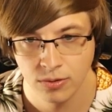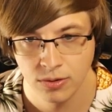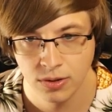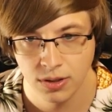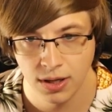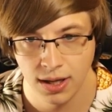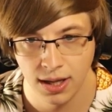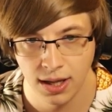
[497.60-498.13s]

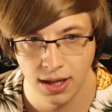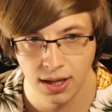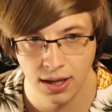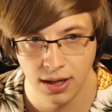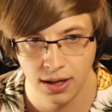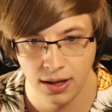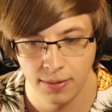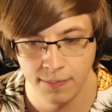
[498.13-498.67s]

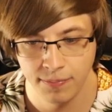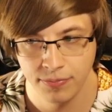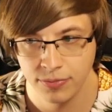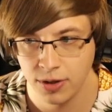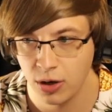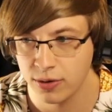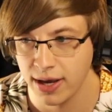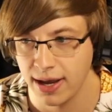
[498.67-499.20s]
Um,
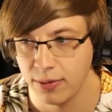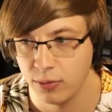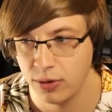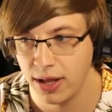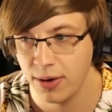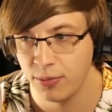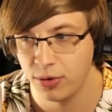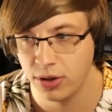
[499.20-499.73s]
okay, well,
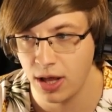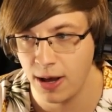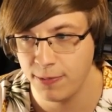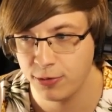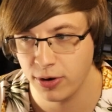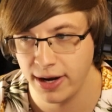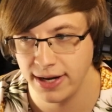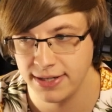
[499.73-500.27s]
and we'll
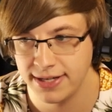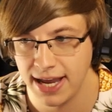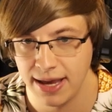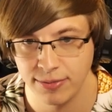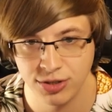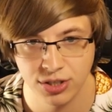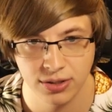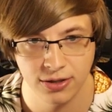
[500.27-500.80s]
upgrade
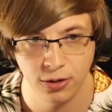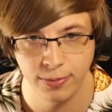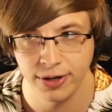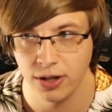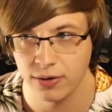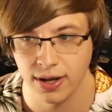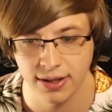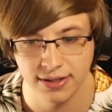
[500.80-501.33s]
damage a little bit.
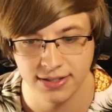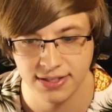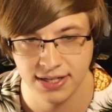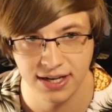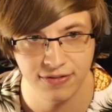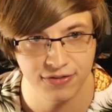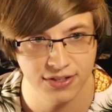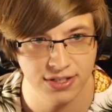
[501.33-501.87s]
Okay, let's see
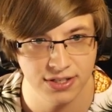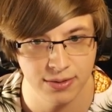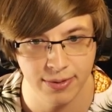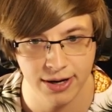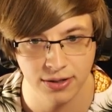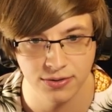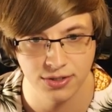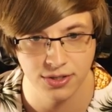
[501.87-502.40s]
if this is a
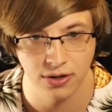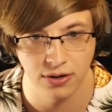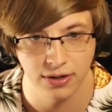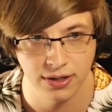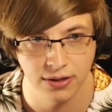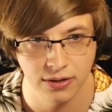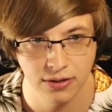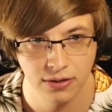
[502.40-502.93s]
better start
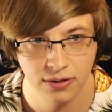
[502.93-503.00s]
here.